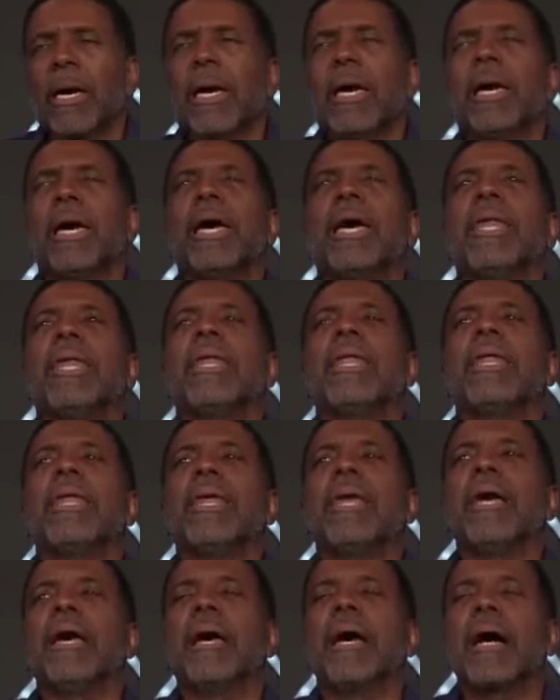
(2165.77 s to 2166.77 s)
And
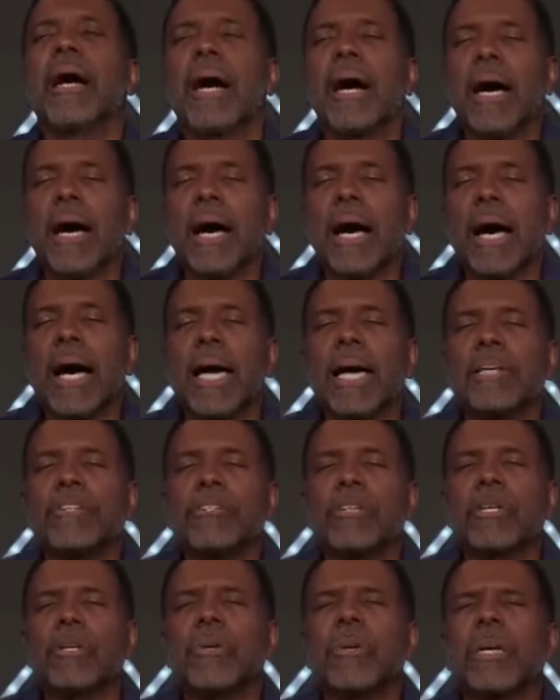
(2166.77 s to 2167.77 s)
I
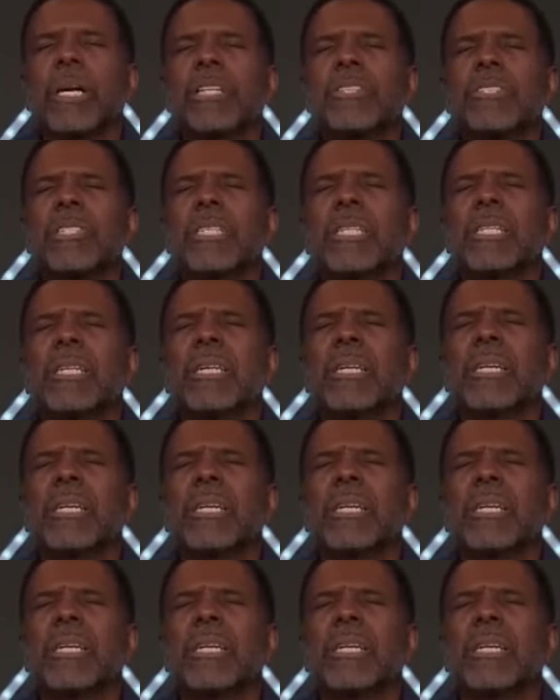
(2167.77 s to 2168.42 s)
asked the Lord, I said,